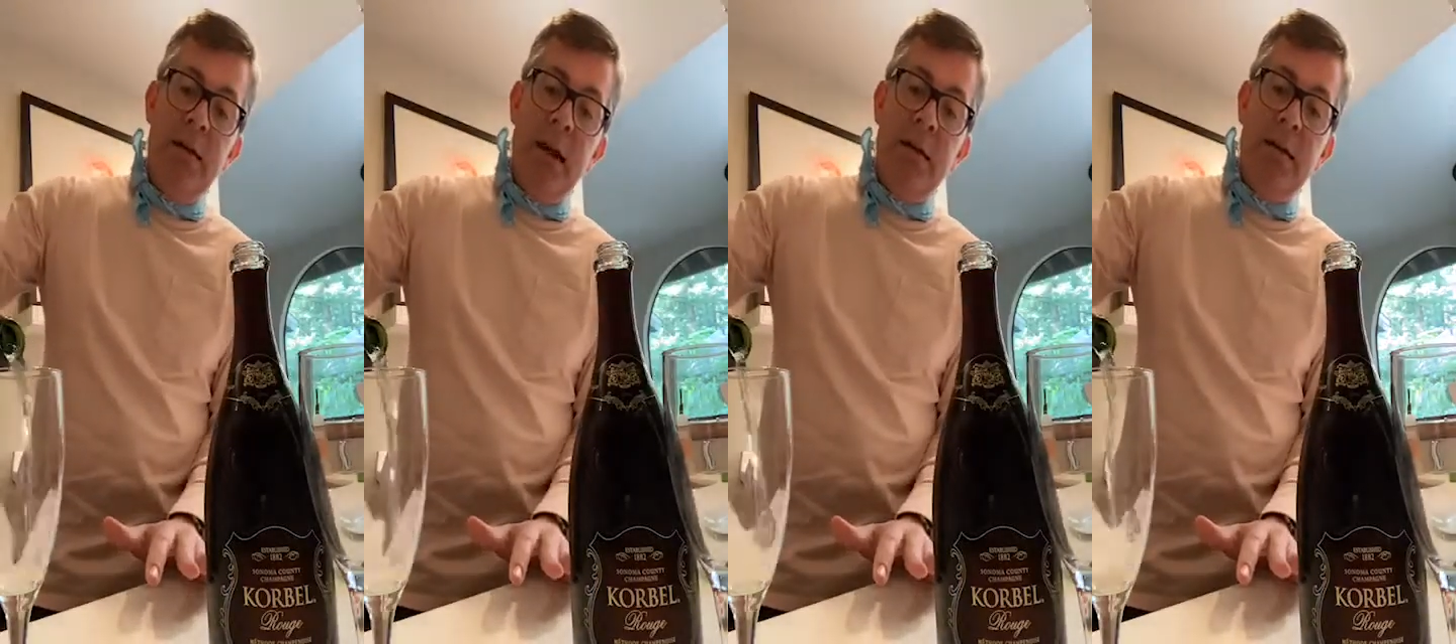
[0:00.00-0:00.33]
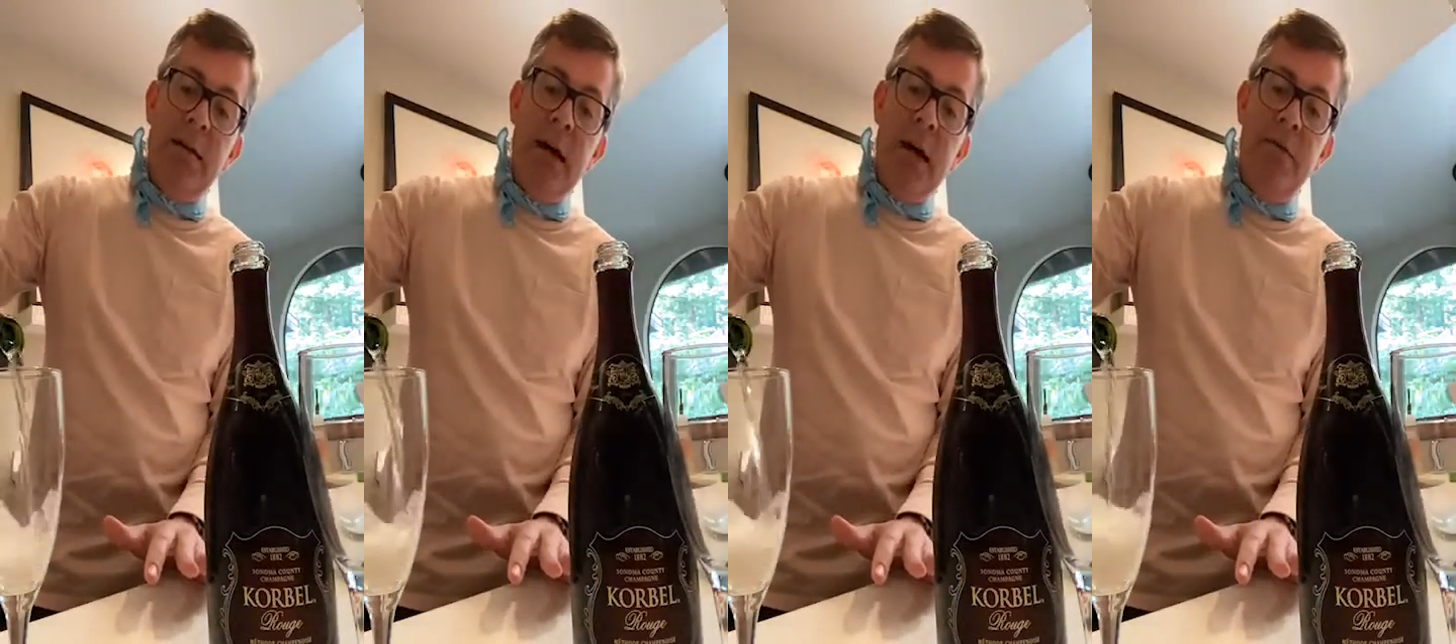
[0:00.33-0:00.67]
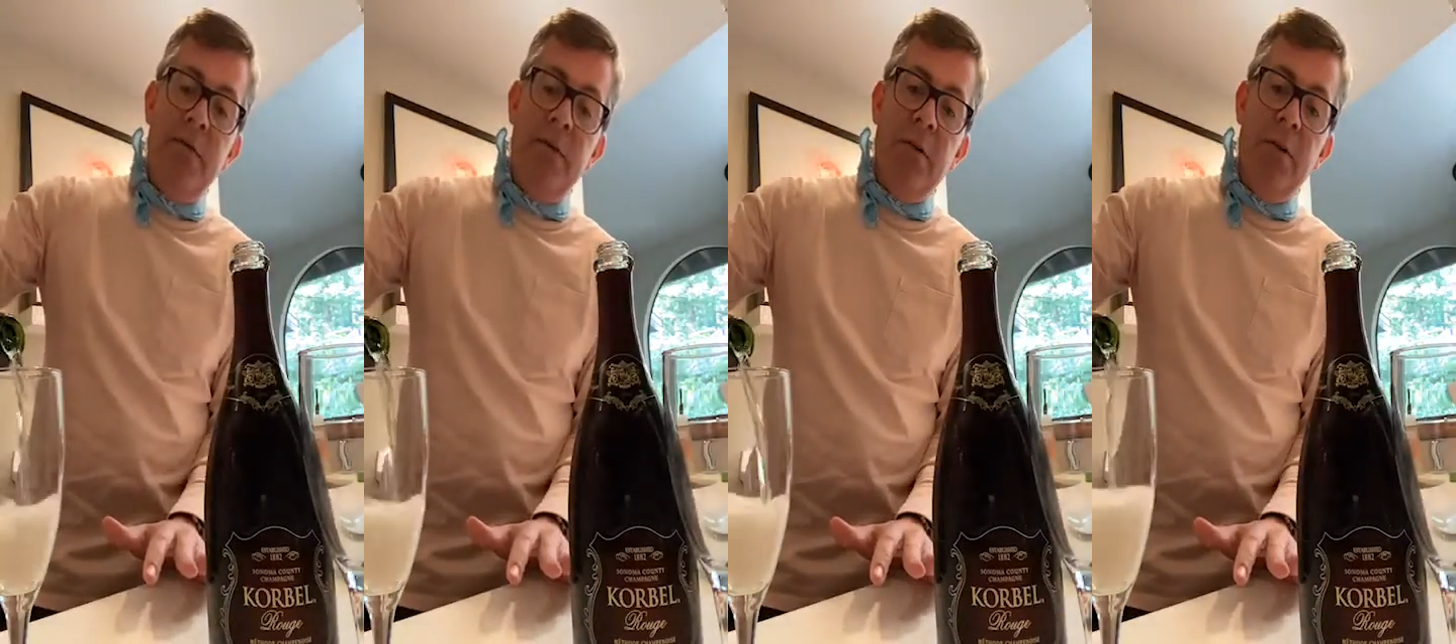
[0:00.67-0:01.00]
a
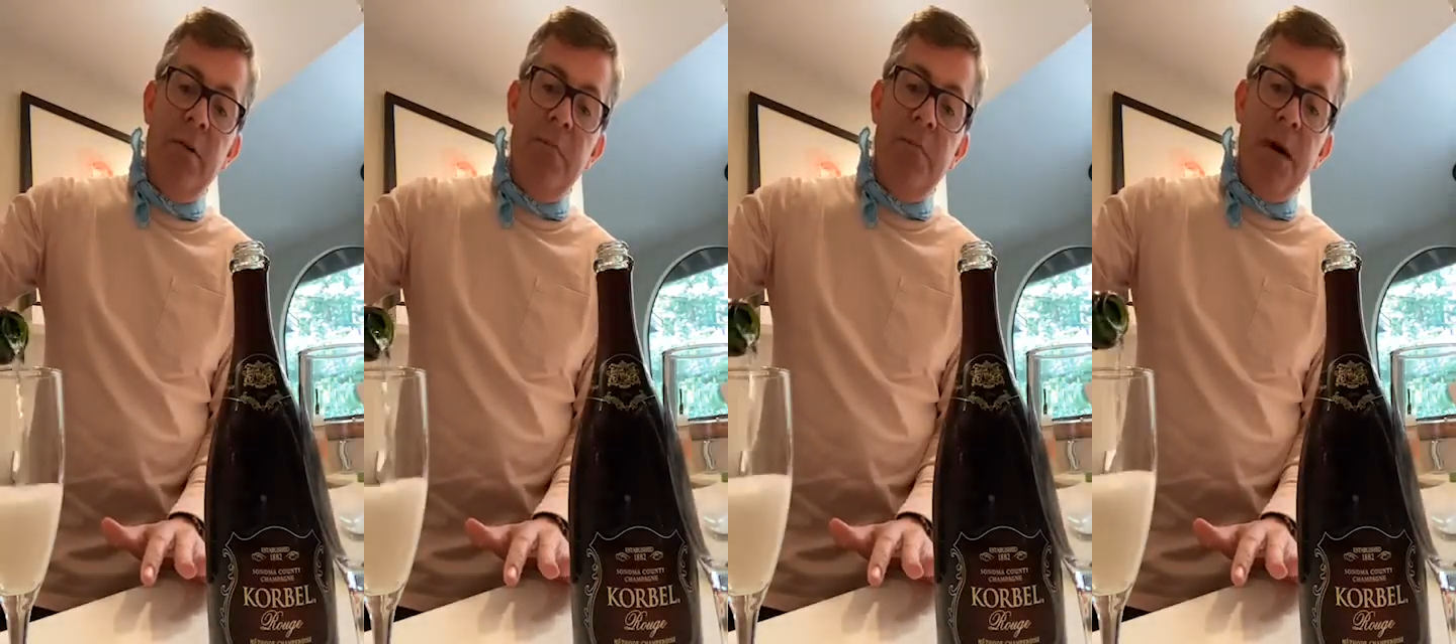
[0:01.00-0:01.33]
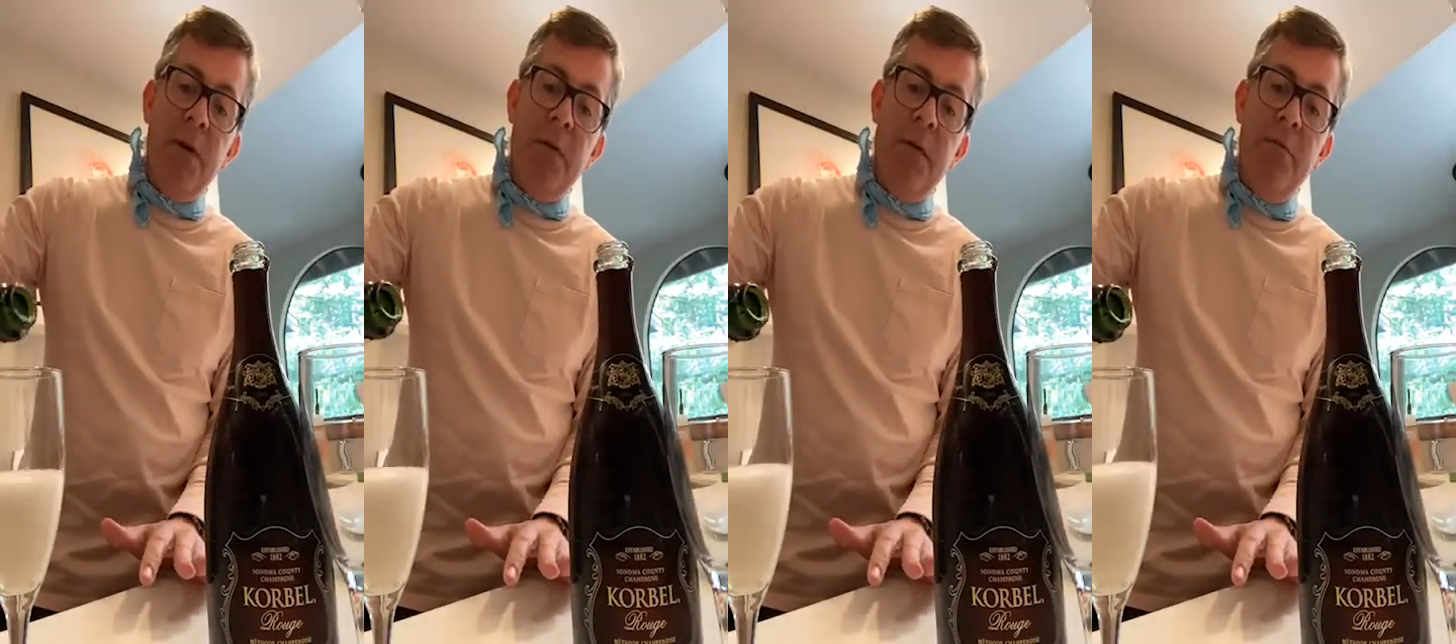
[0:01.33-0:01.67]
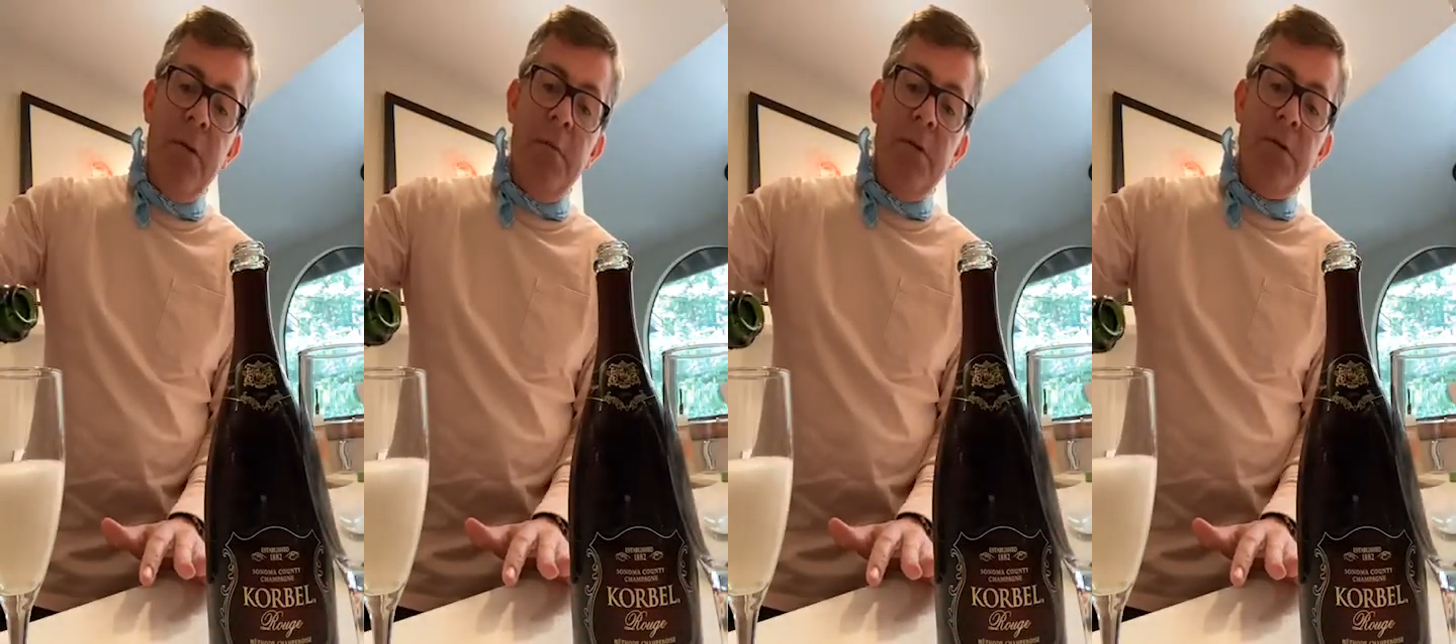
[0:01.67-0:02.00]
delightful bottle of
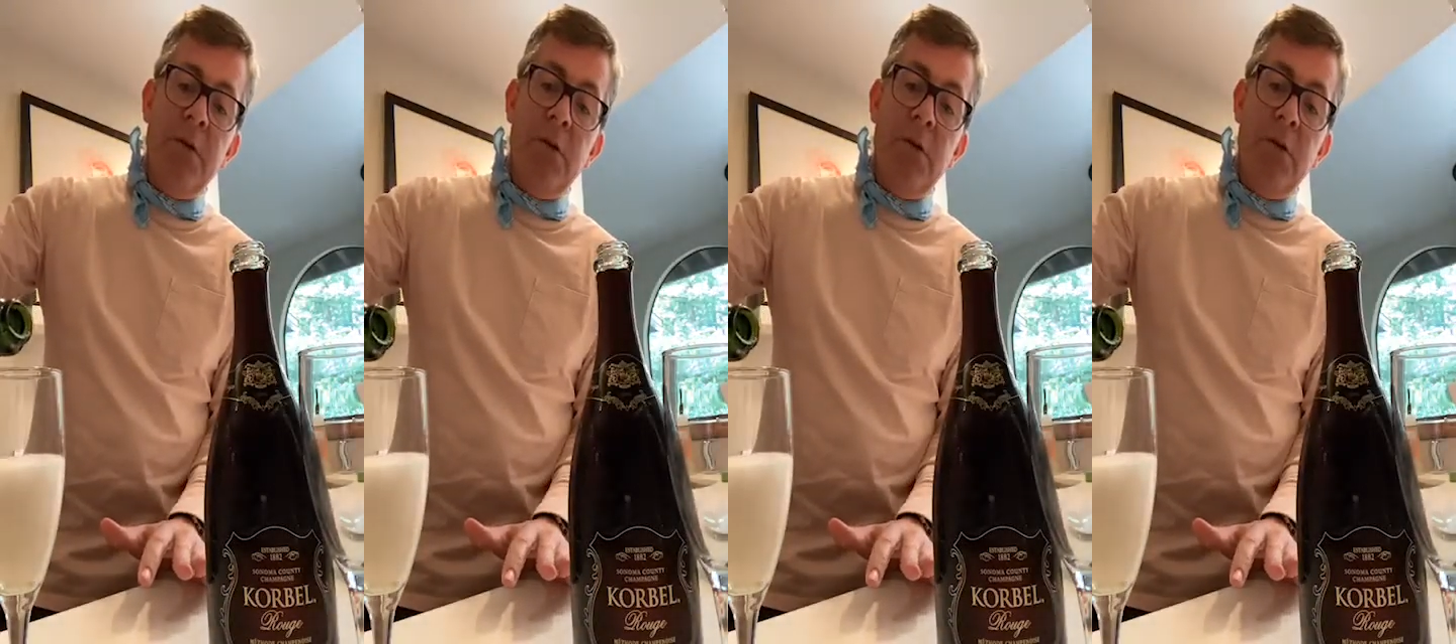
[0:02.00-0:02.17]
bubbles,